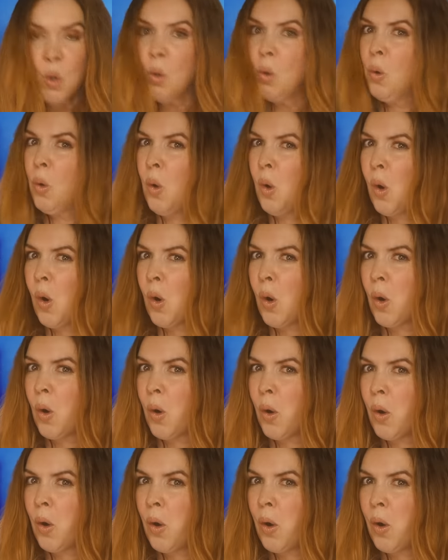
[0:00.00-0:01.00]
Huh.
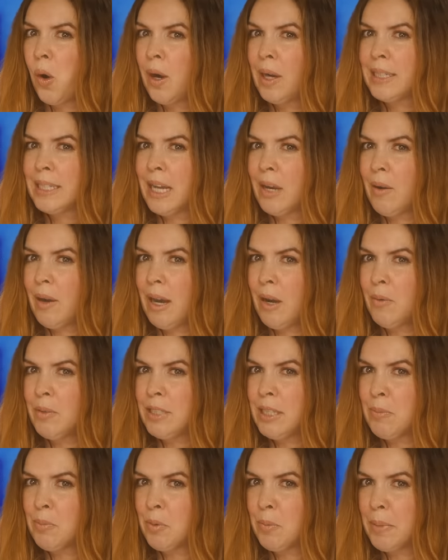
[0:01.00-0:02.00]
Now, how is
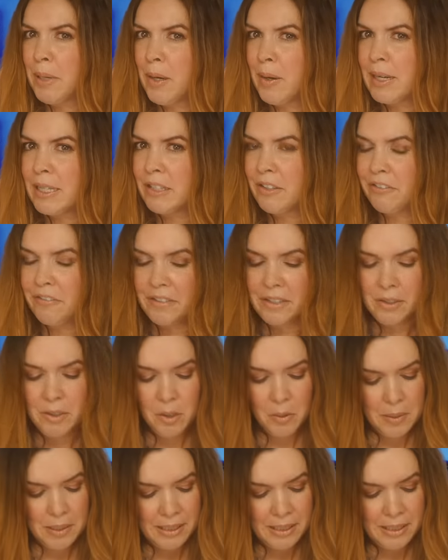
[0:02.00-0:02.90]
he preparing the Pharaoh?